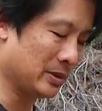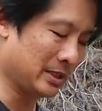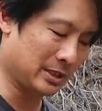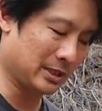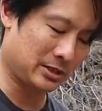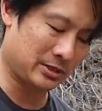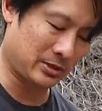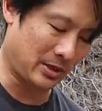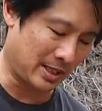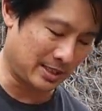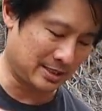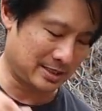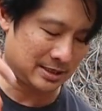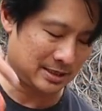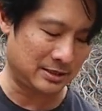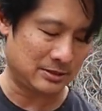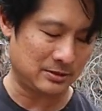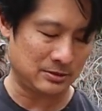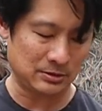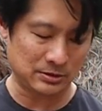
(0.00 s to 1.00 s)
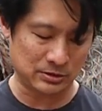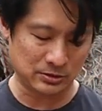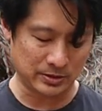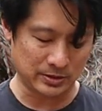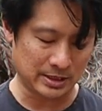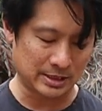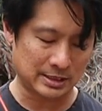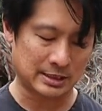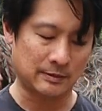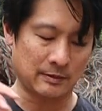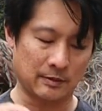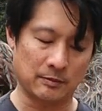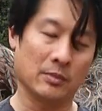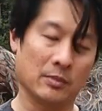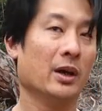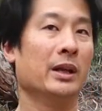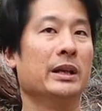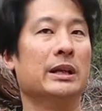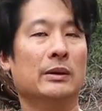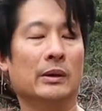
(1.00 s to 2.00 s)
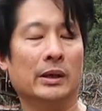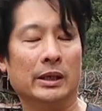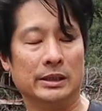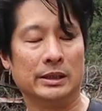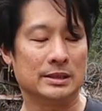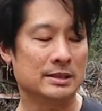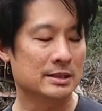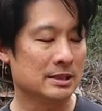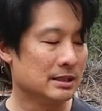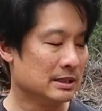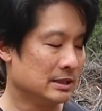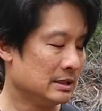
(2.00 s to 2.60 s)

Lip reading: when it tries to do any type of body grinds.